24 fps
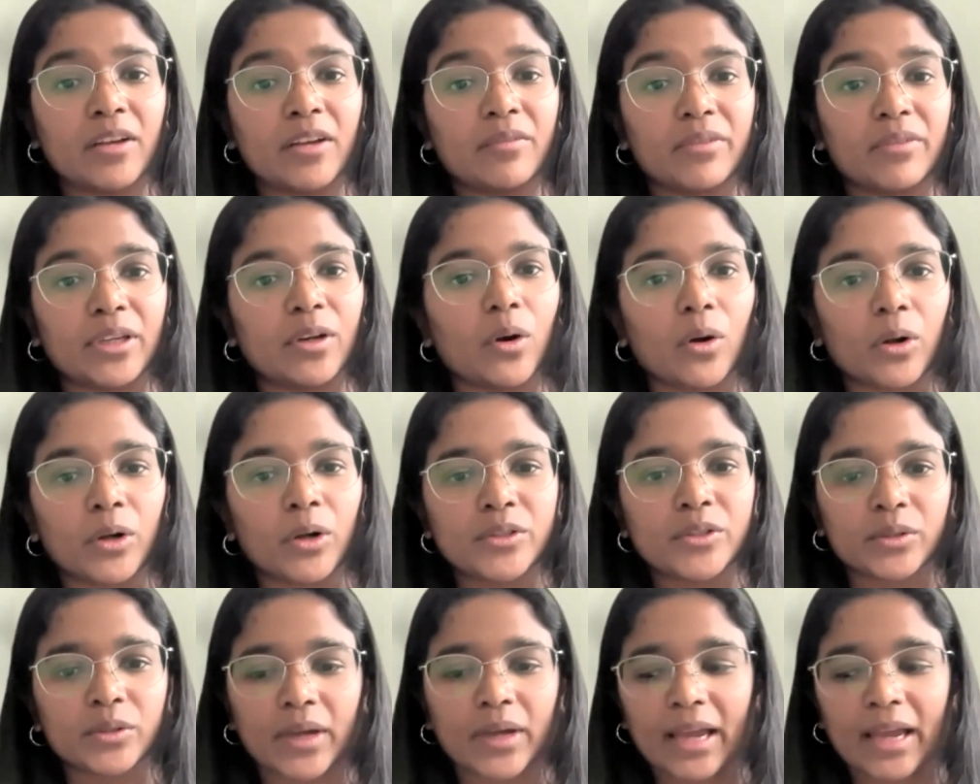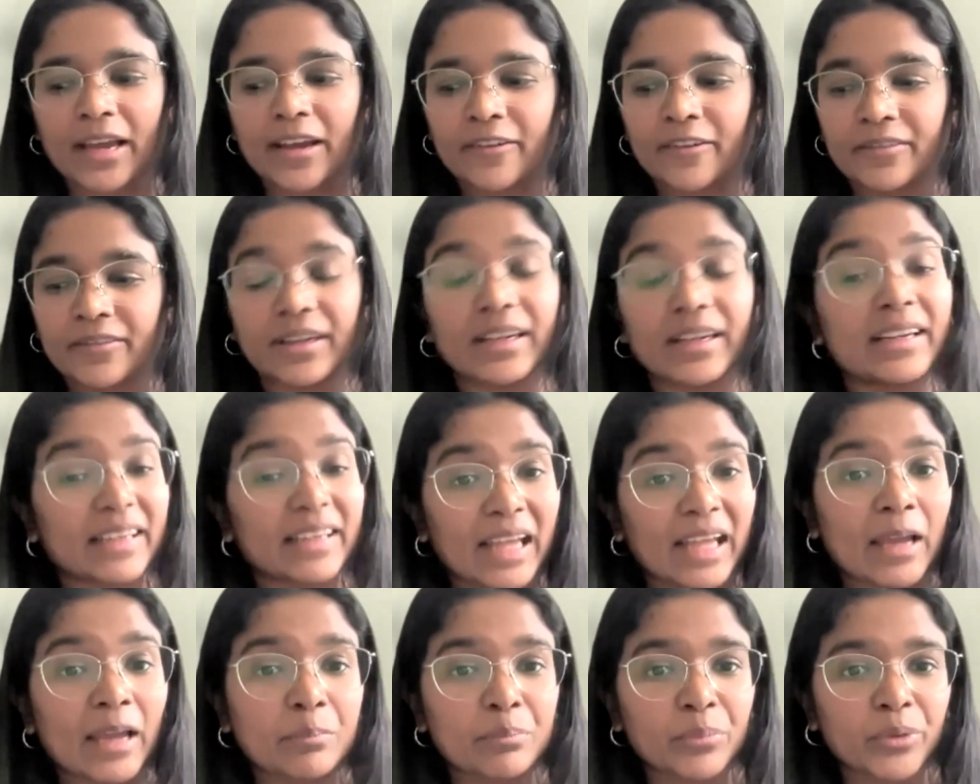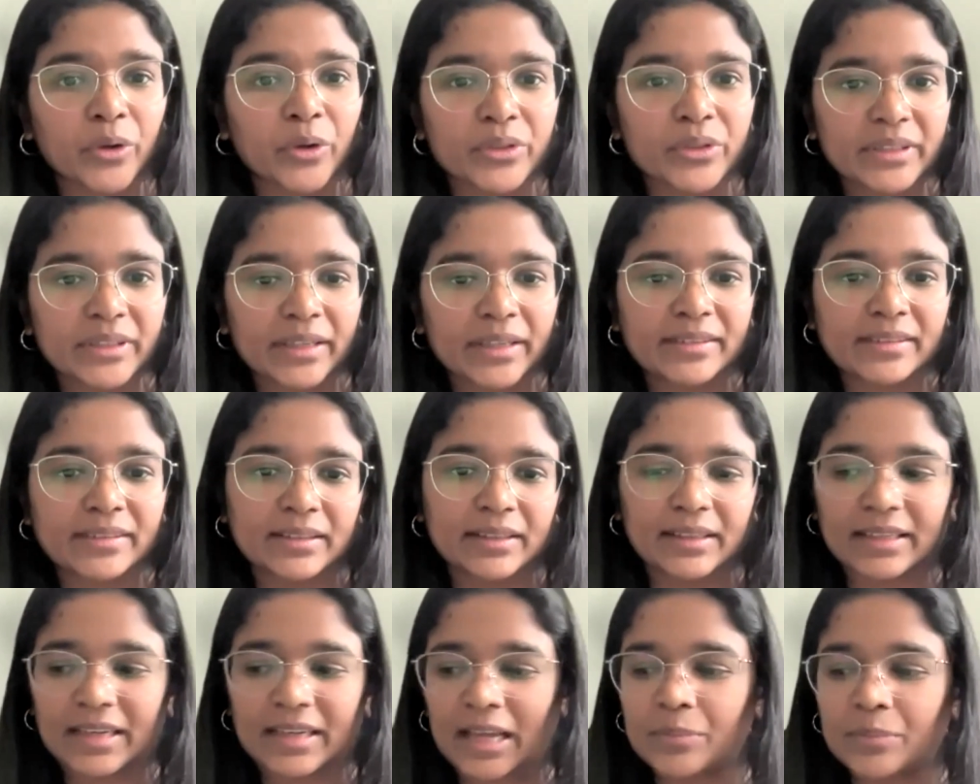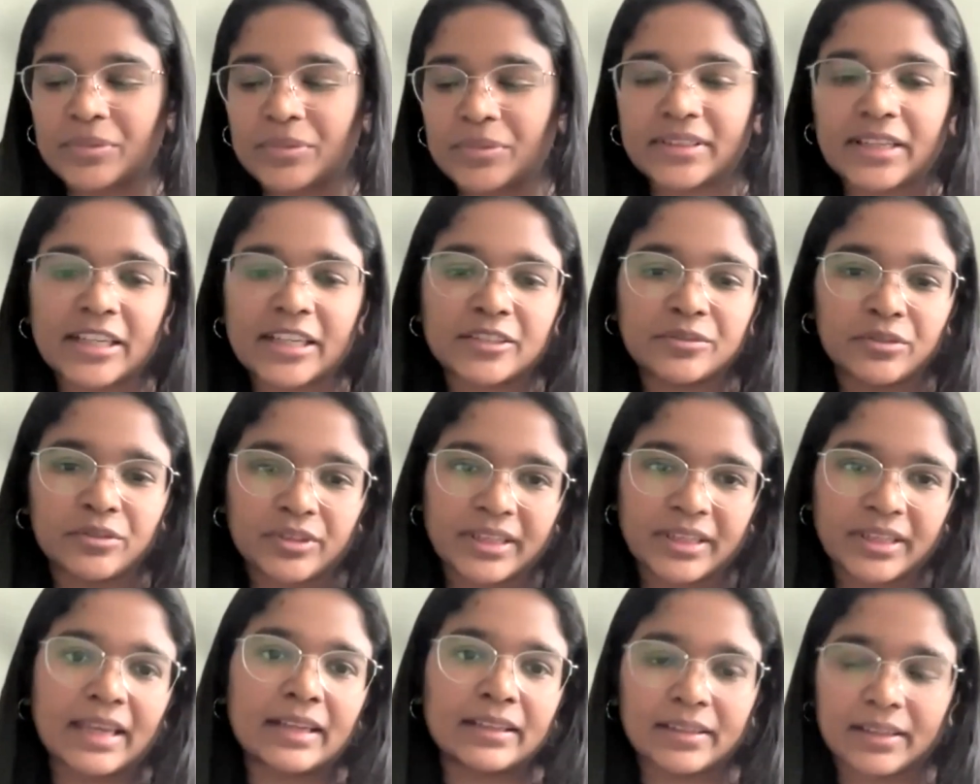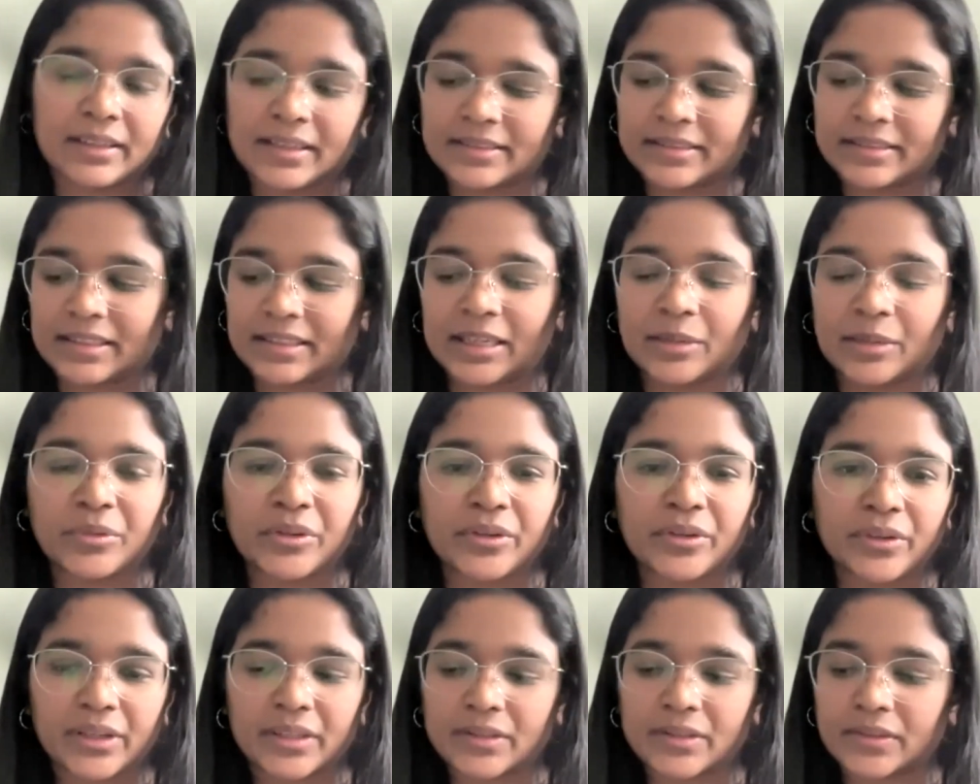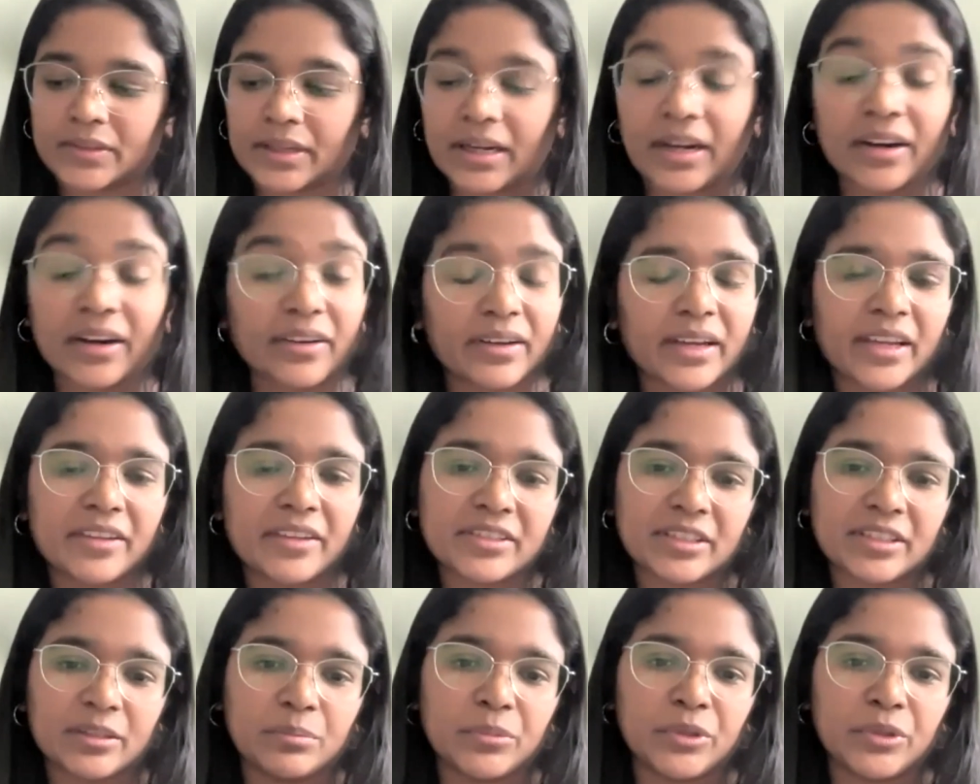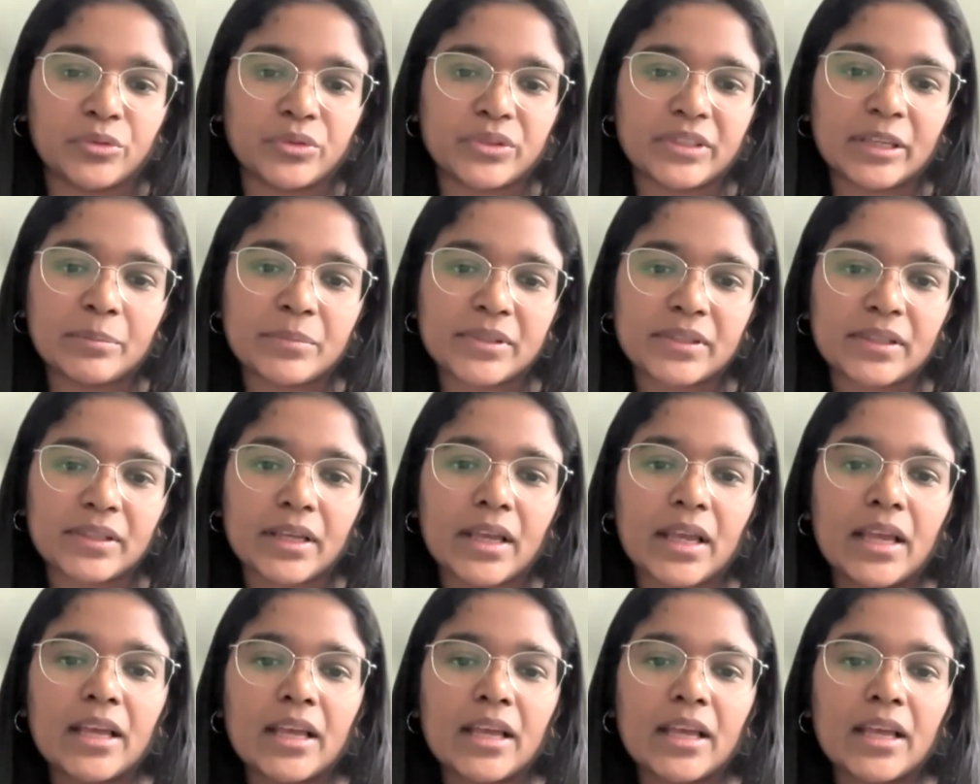We also have GLAM projects. GLAM stands for Galleries, Libraries, Archives, and Museums.